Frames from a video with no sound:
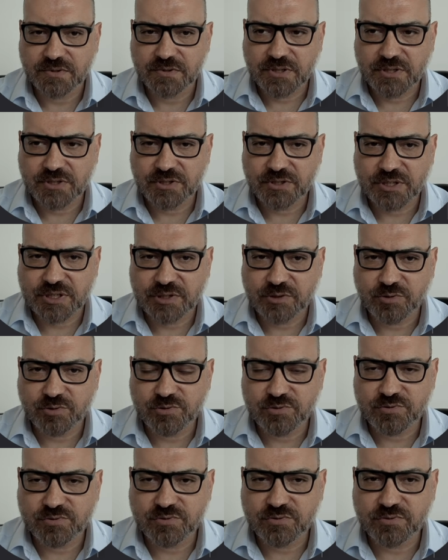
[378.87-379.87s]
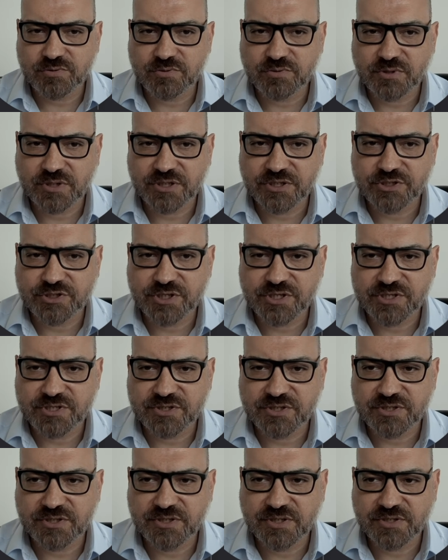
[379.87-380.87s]
And you can also
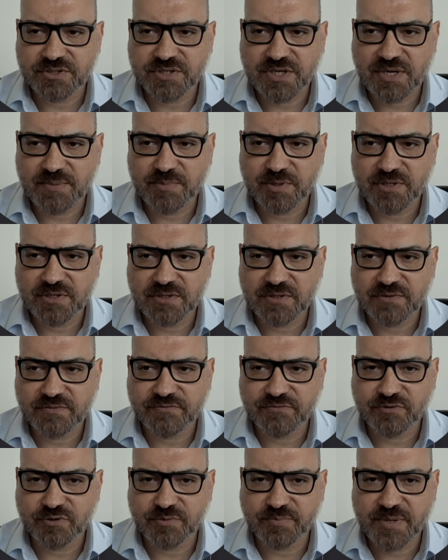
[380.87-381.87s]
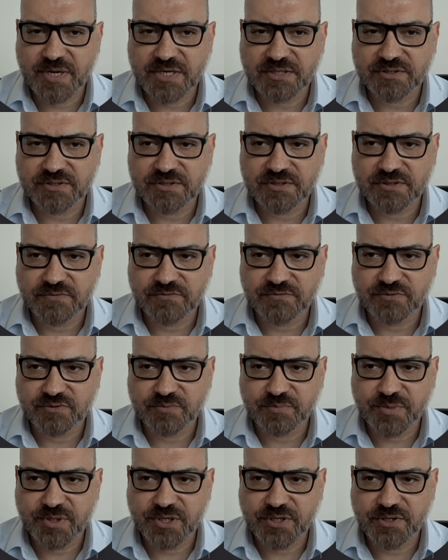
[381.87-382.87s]
adjust the table format
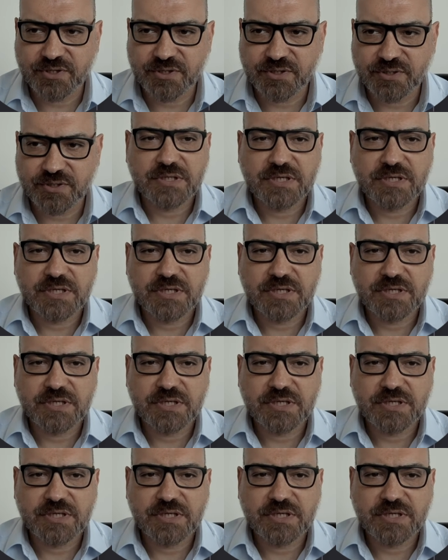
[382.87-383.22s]
from here,